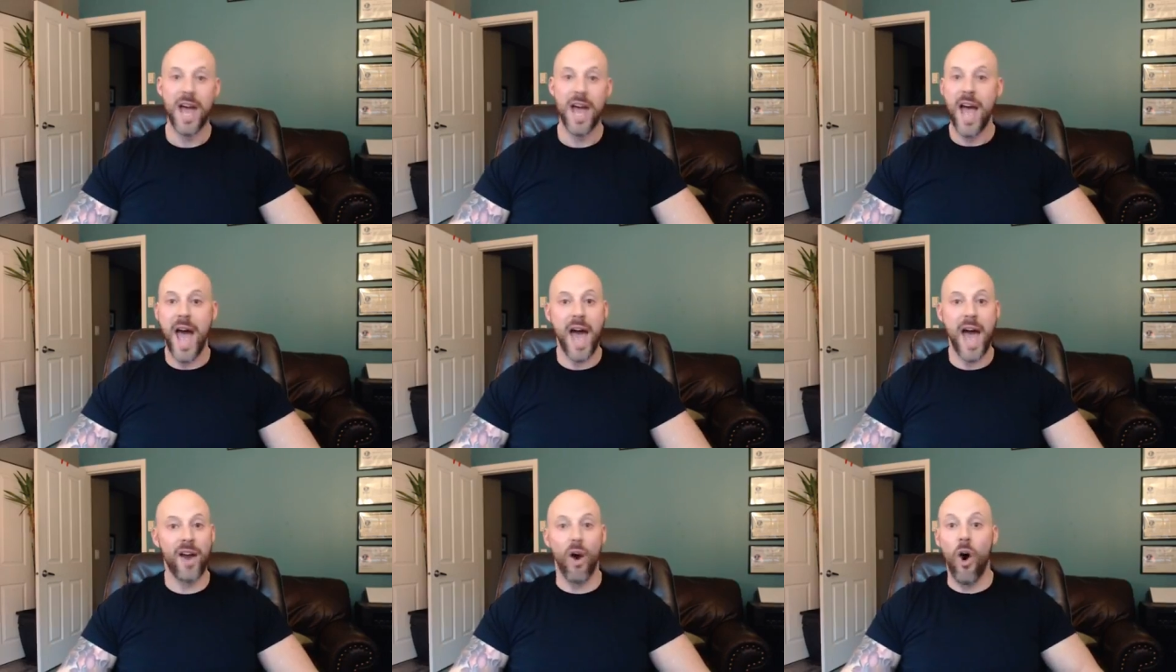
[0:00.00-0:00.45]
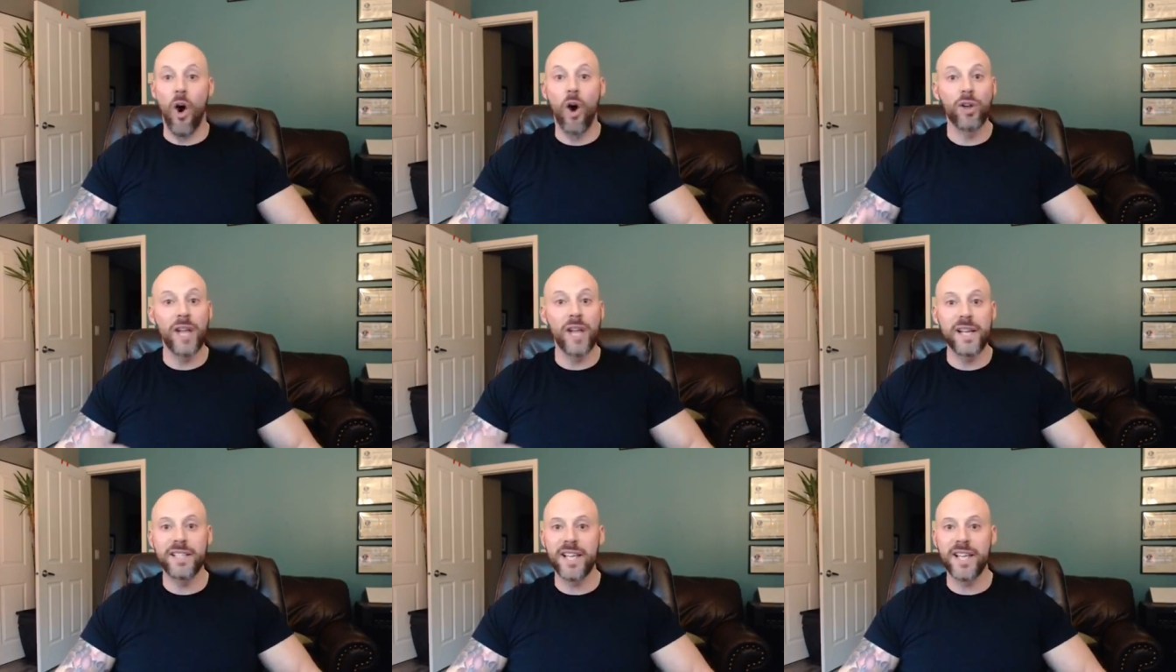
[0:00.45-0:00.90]
And
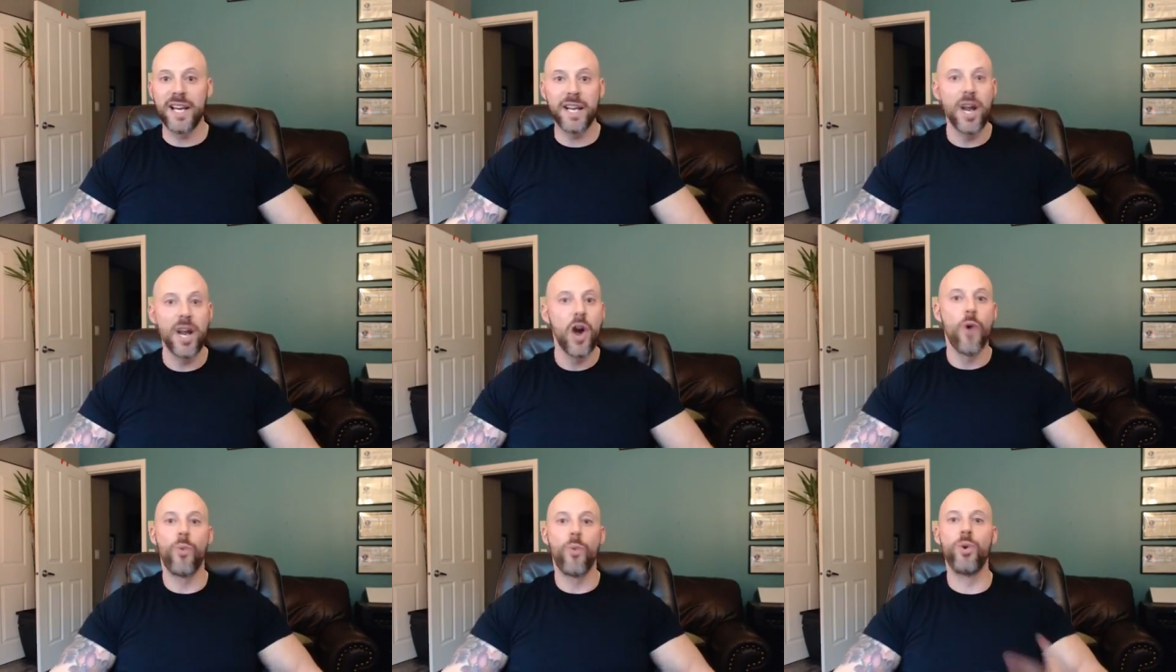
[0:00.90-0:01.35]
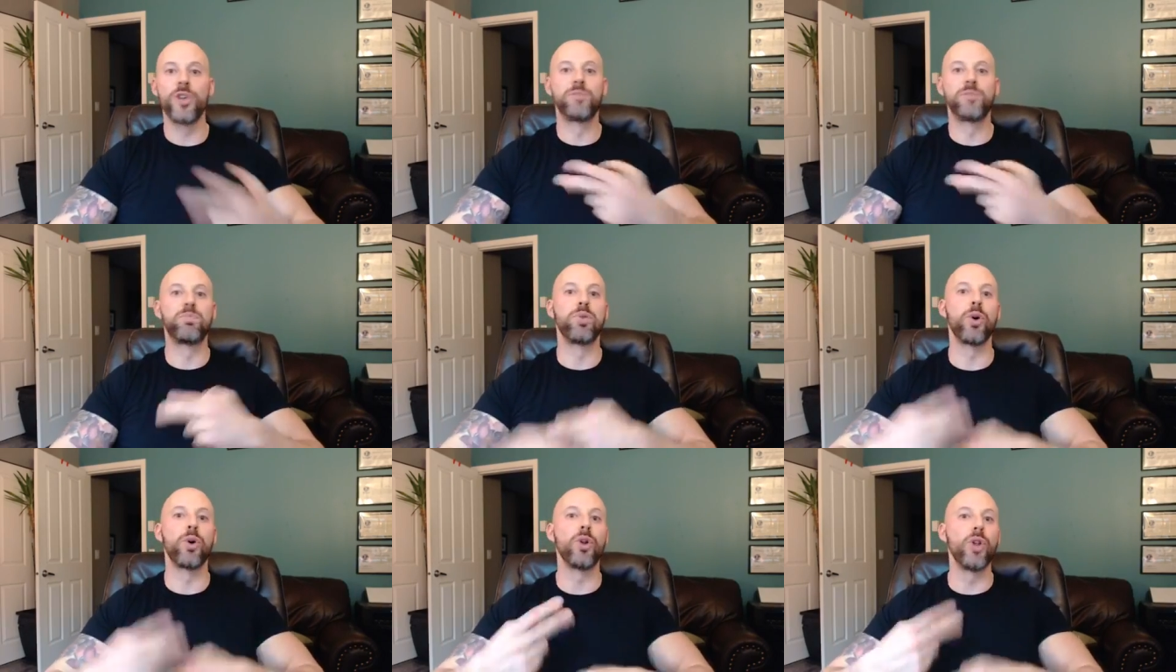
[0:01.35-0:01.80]
all I did was
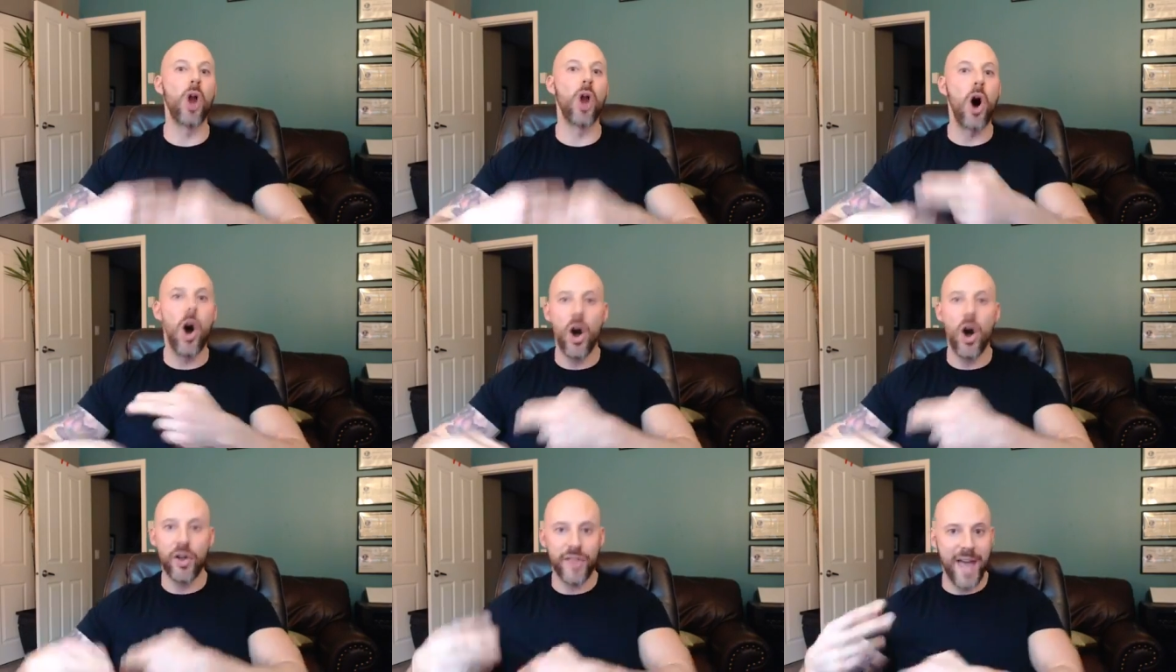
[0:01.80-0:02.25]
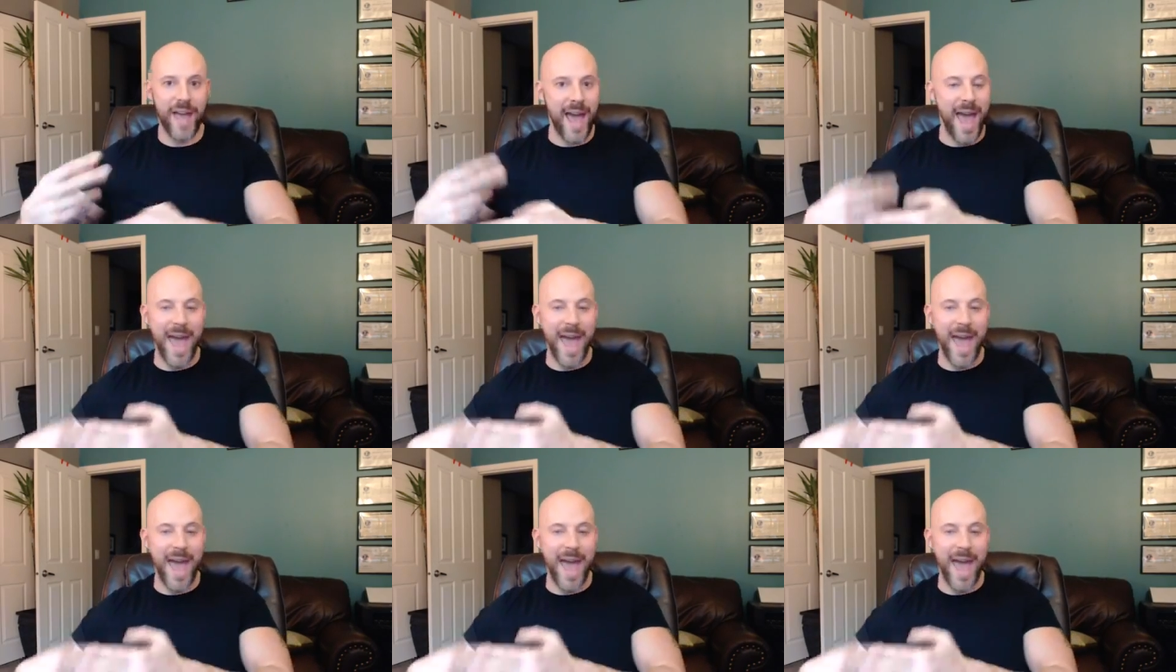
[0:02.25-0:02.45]
prolong the